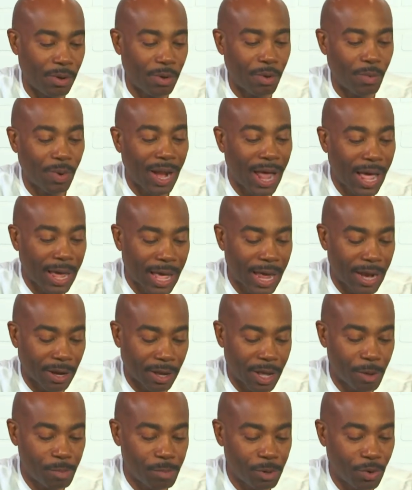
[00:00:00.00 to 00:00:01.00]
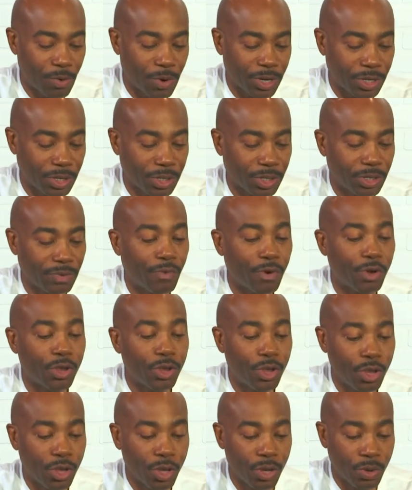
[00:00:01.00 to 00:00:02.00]
Well, I got a couple of questions for
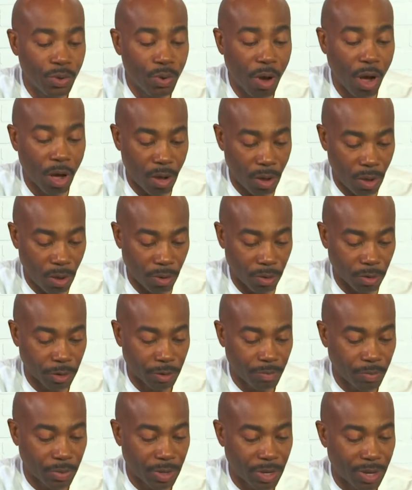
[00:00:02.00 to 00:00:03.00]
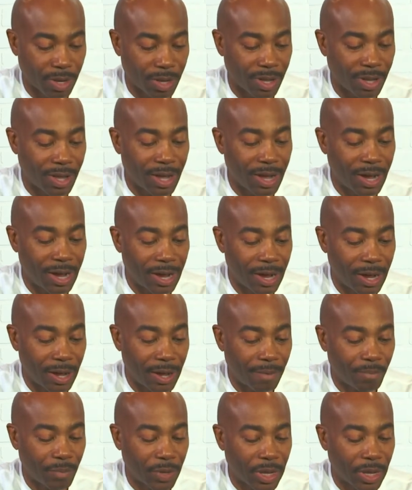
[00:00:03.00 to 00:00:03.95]
you all.